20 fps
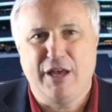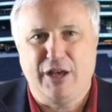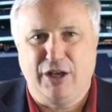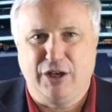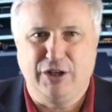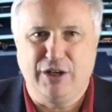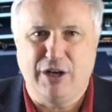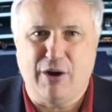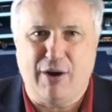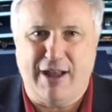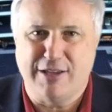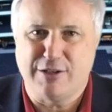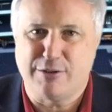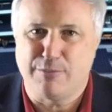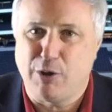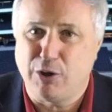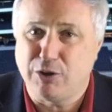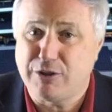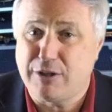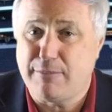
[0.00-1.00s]
As
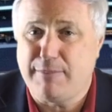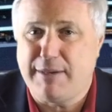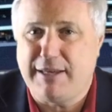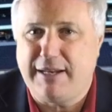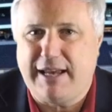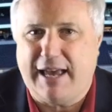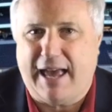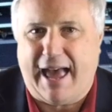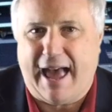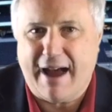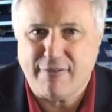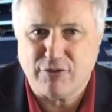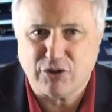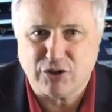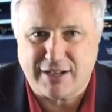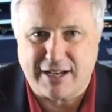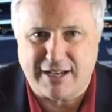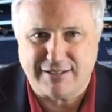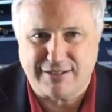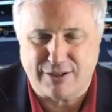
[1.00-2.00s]
multimedia
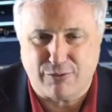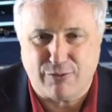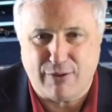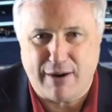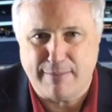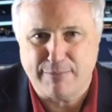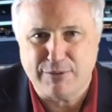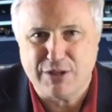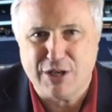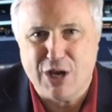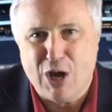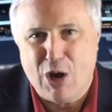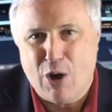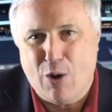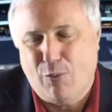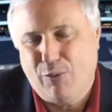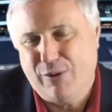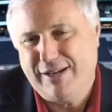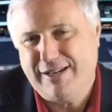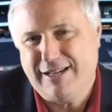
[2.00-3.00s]
advertising reps,
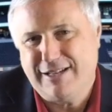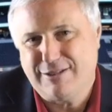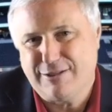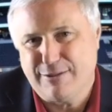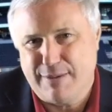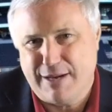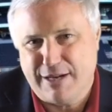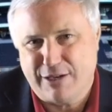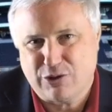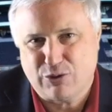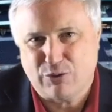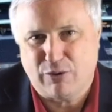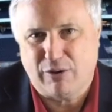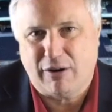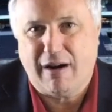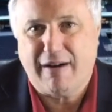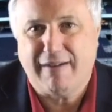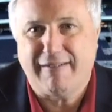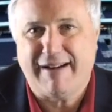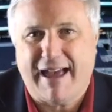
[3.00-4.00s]
we need to make sure
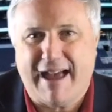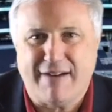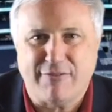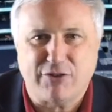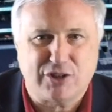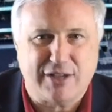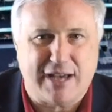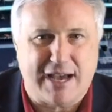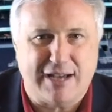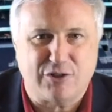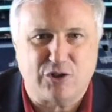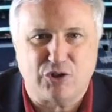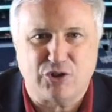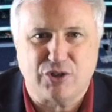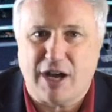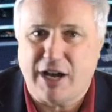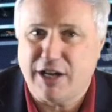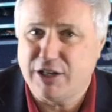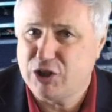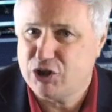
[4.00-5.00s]
our advertisers
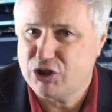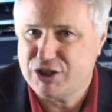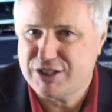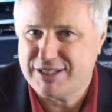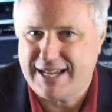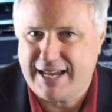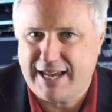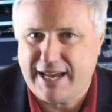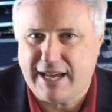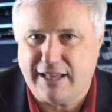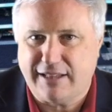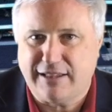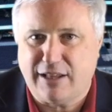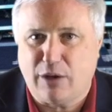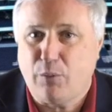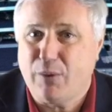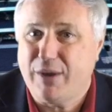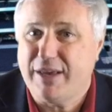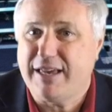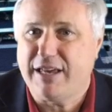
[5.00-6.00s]
understand that
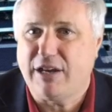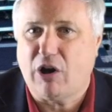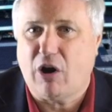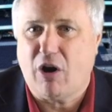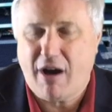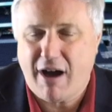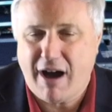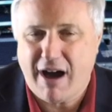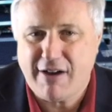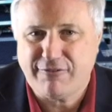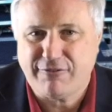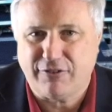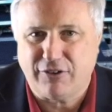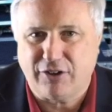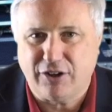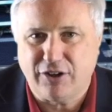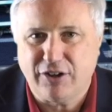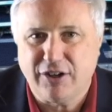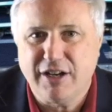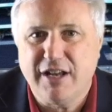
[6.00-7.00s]
we can
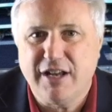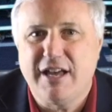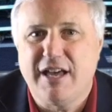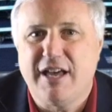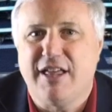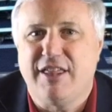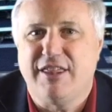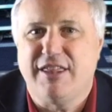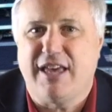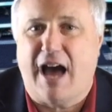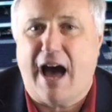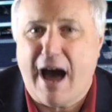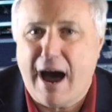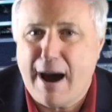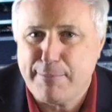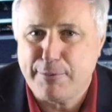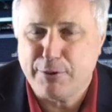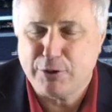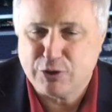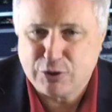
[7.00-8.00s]
offer the
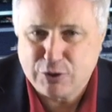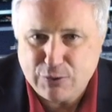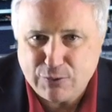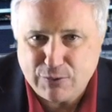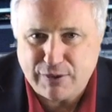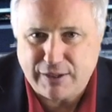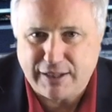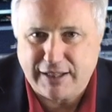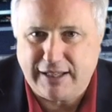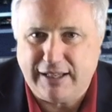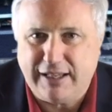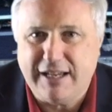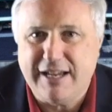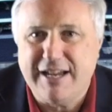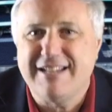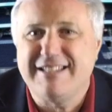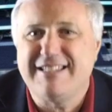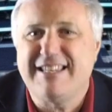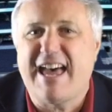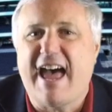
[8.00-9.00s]
opportunity
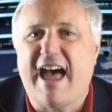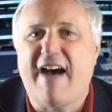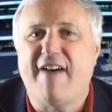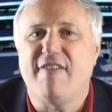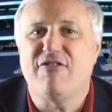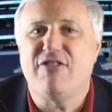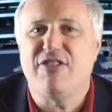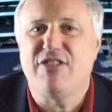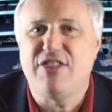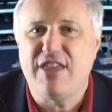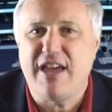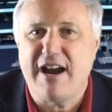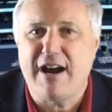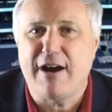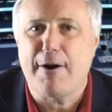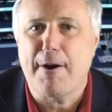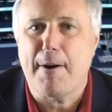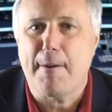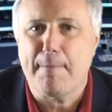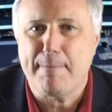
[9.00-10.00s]
to have
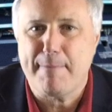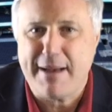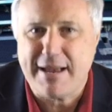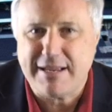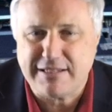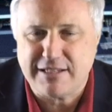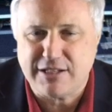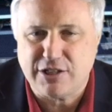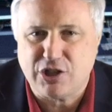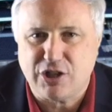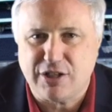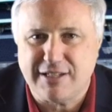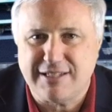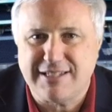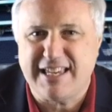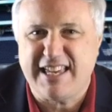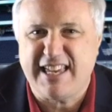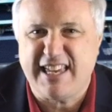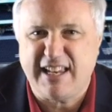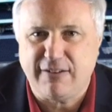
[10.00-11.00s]
their messages
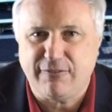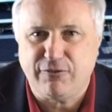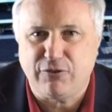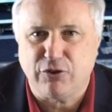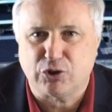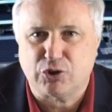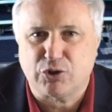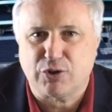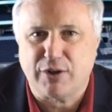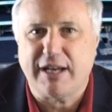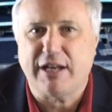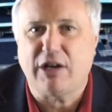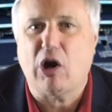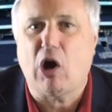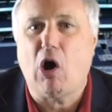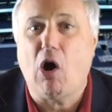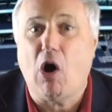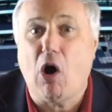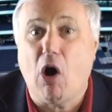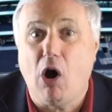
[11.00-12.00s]
infiltrate
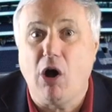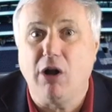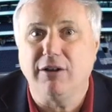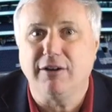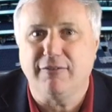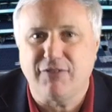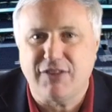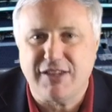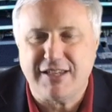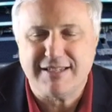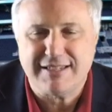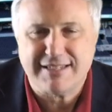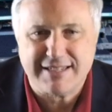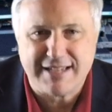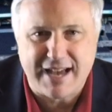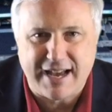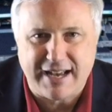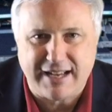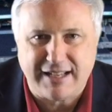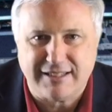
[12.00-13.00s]
all of these
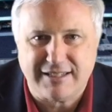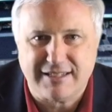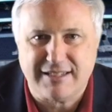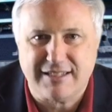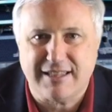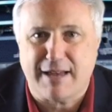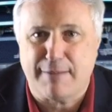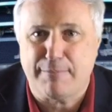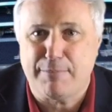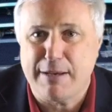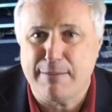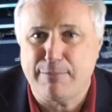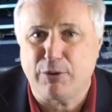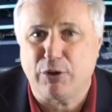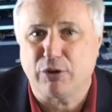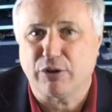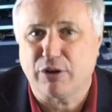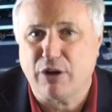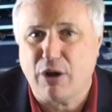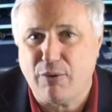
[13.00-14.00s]
sites that people
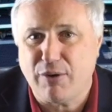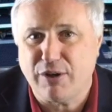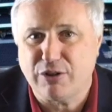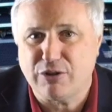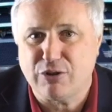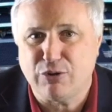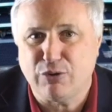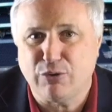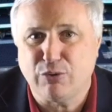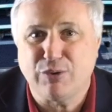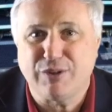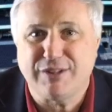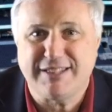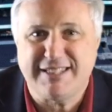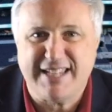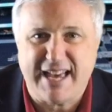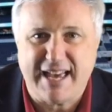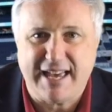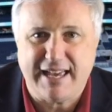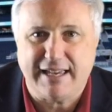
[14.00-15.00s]
are going to
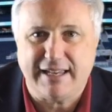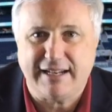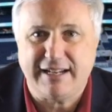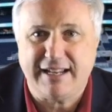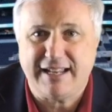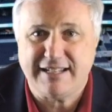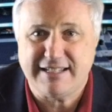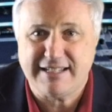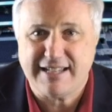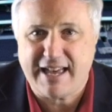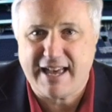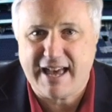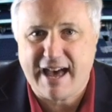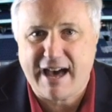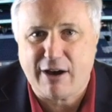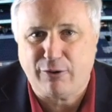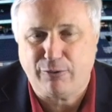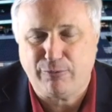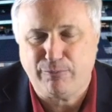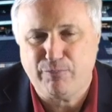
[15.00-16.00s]
day in and day
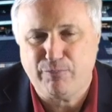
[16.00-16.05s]
out,